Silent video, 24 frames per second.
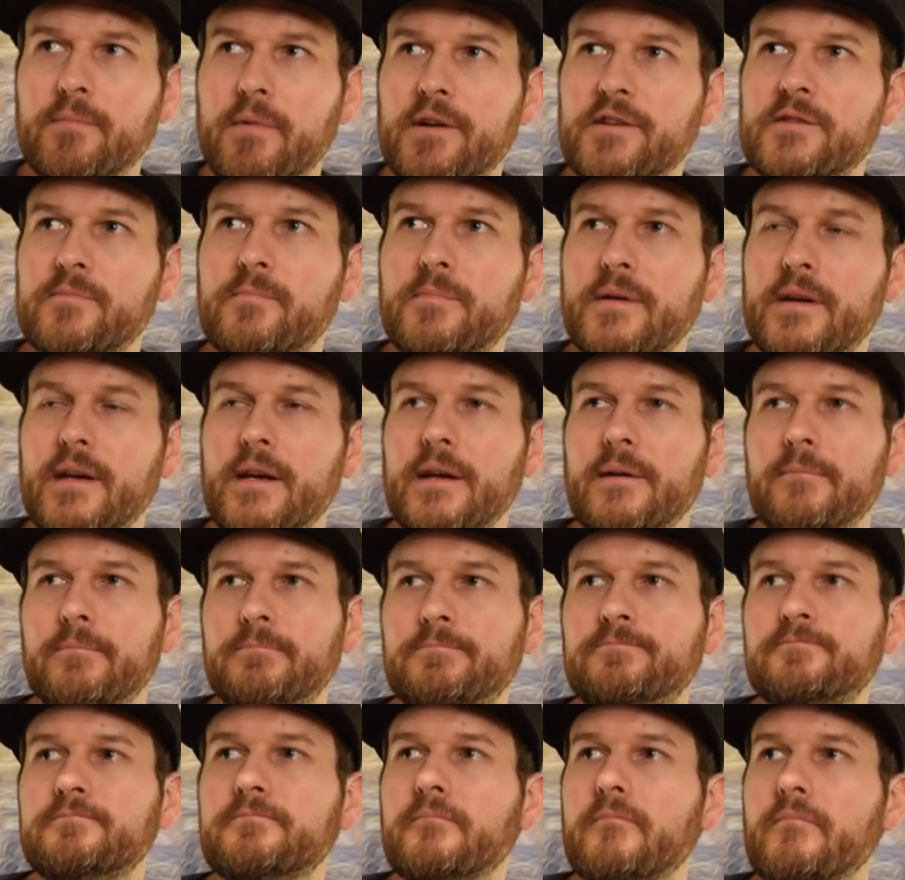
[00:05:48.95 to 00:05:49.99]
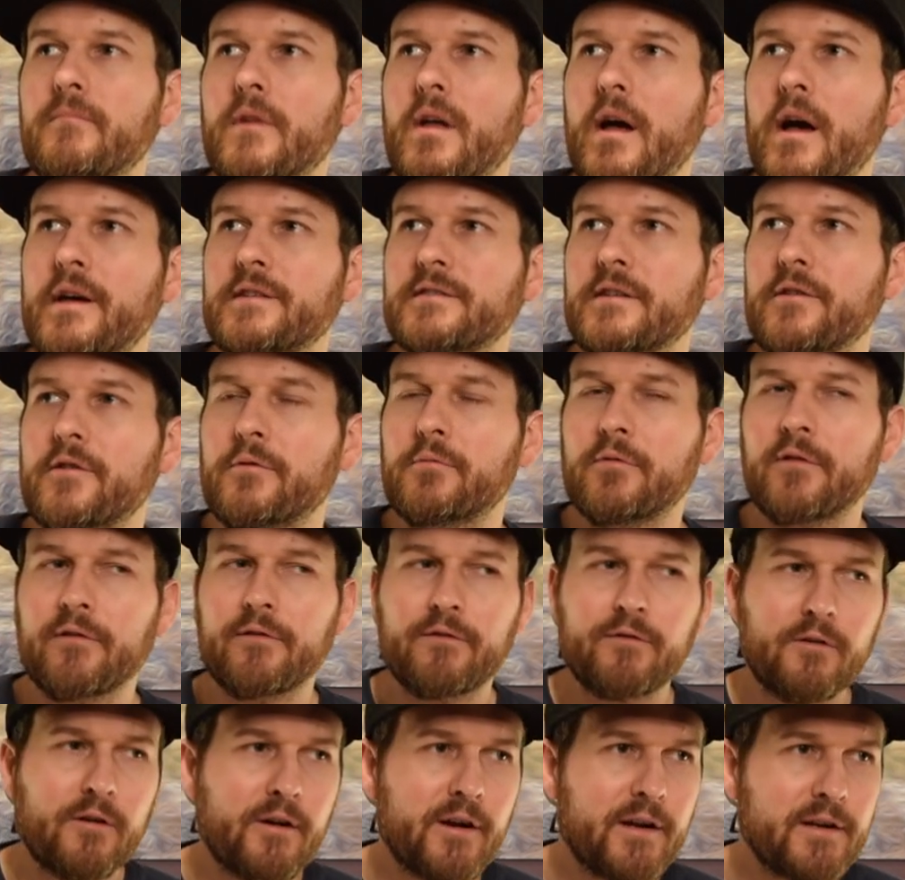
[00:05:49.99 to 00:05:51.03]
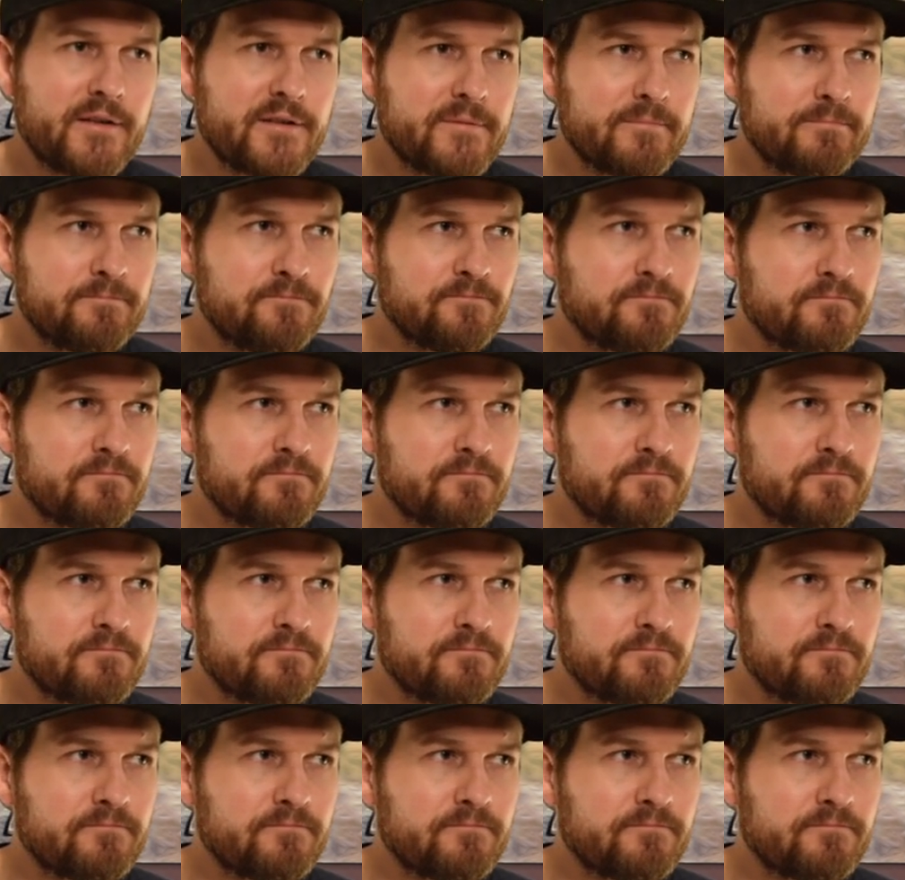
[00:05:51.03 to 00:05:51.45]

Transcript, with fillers: much peat as other Laphroaig's.